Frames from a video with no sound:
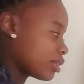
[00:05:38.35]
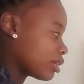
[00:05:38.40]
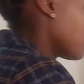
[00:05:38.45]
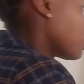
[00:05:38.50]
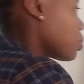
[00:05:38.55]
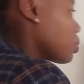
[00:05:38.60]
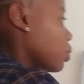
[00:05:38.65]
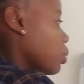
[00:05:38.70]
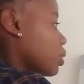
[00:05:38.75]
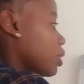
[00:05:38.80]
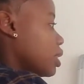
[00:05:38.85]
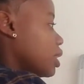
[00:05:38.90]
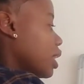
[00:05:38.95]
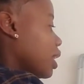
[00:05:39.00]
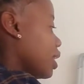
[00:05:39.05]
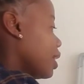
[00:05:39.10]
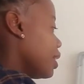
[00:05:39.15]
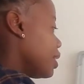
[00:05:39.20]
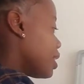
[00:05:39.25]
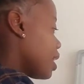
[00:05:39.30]
So
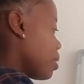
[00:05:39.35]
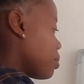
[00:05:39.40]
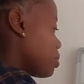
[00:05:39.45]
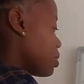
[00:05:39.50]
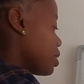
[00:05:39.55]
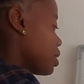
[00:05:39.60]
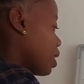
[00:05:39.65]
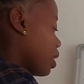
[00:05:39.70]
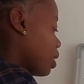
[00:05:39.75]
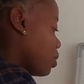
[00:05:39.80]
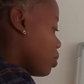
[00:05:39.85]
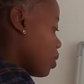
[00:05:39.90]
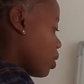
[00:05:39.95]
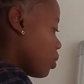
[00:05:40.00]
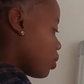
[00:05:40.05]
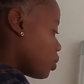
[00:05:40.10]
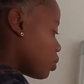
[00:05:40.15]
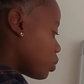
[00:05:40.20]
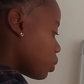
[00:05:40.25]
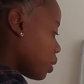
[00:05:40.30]
3 times 3, we're
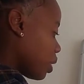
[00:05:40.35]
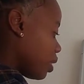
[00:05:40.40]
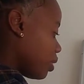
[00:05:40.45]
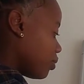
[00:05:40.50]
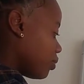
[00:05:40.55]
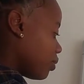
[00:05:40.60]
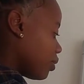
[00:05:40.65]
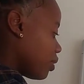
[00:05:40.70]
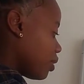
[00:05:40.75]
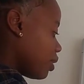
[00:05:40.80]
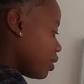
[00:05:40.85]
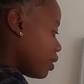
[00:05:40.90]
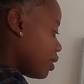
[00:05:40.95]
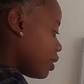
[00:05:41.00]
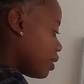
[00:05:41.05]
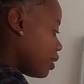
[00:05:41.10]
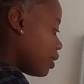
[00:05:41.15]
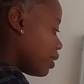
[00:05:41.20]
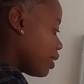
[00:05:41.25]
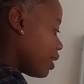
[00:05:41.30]
going to have
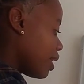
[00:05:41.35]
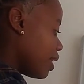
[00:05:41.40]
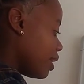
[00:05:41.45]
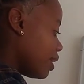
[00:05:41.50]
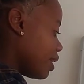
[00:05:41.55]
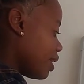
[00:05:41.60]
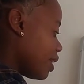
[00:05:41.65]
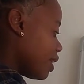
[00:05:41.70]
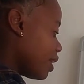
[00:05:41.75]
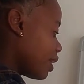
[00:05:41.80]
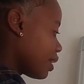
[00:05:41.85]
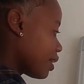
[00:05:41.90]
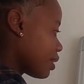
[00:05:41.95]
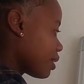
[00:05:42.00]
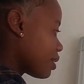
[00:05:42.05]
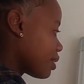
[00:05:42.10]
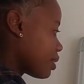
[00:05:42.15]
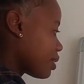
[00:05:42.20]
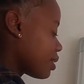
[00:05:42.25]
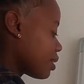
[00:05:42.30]

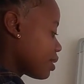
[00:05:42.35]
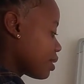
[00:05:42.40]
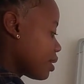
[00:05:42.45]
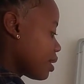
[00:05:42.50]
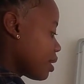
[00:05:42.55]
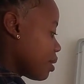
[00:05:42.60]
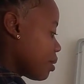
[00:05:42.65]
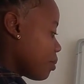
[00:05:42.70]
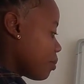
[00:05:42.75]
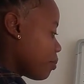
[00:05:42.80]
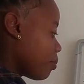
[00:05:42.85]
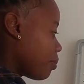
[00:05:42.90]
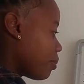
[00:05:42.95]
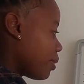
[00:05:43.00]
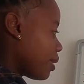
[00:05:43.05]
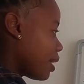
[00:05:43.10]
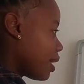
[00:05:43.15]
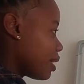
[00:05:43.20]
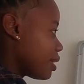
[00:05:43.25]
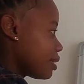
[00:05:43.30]
9x
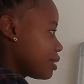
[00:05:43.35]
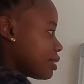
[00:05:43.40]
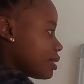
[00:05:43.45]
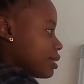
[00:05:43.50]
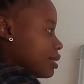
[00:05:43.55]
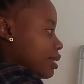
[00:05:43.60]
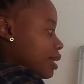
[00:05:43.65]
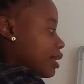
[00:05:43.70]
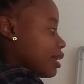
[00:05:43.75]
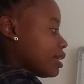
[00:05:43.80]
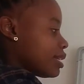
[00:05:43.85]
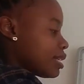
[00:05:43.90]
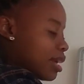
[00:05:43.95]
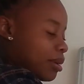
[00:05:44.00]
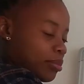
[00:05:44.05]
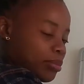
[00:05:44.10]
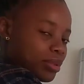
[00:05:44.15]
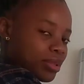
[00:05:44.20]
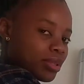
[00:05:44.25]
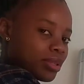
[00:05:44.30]
plus 3
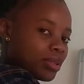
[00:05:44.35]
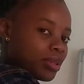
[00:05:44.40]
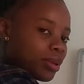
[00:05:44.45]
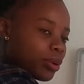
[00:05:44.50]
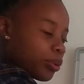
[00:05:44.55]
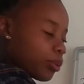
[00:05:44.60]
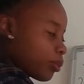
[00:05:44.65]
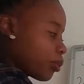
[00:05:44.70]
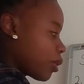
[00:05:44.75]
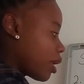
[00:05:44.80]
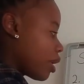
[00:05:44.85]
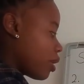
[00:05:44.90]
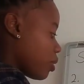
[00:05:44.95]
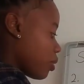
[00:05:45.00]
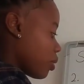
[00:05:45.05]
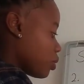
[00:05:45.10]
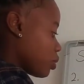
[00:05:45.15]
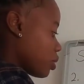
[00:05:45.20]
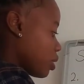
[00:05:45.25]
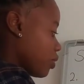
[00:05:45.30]
times y, we're
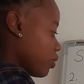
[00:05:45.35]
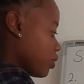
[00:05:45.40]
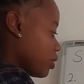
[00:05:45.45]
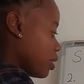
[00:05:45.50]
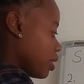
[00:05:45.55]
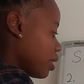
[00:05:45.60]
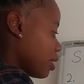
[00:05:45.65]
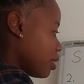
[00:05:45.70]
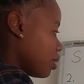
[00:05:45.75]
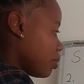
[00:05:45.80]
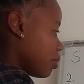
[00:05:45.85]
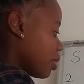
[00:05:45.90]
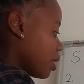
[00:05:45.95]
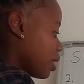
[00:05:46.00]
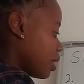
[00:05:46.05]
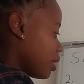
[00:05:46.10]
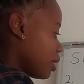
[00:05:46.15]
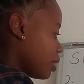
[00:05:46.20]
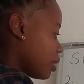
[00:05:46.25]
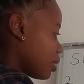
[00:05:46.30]
going to have
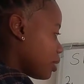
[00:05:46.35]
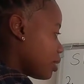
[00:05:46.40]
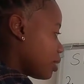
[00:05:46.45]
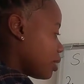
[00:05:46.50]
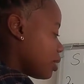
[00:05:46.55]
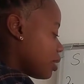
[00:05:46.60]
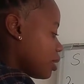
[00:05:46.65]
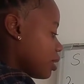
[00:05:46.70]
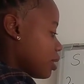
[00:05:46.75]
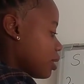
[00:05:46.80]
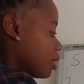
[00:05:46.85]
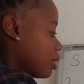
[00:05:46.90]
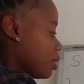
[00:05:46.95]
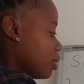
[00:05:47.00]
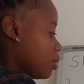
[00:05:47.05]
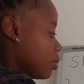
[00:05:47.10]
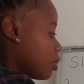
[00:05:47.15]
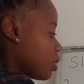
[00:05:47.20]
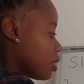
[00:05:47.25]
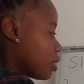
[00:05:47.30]
3y
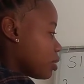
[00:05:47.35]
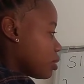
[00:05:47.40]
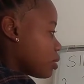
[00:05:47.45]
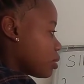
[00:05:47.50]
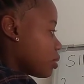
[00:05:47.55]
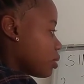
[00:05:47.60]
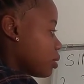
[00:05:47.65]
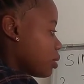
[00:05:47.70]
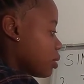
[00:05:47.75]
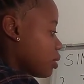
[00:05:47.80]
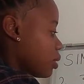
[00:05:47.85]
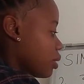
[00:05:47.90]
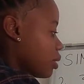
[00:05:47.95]
equals to